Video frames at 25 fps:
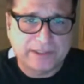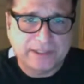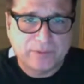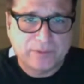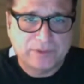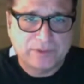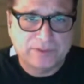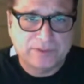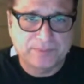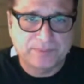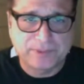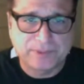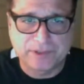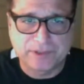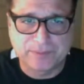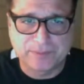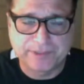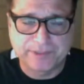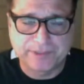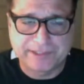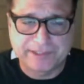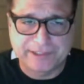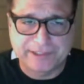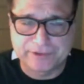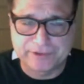
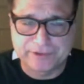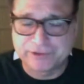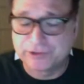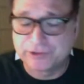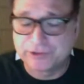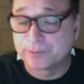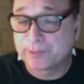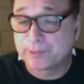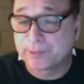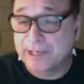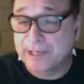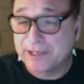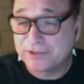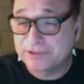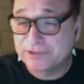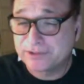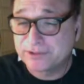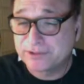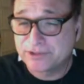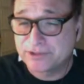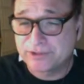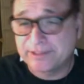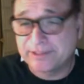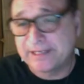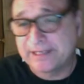particular to browsers. So
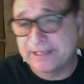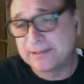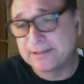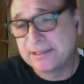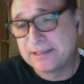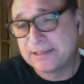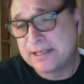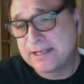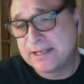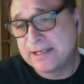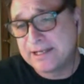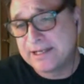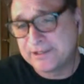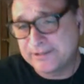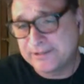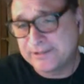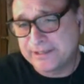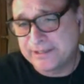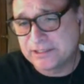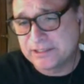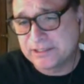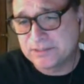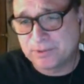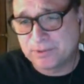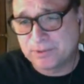you had Internet
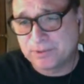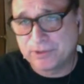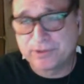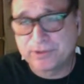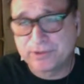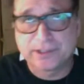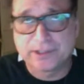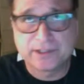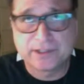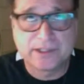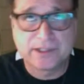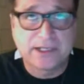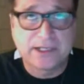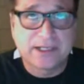Explorer,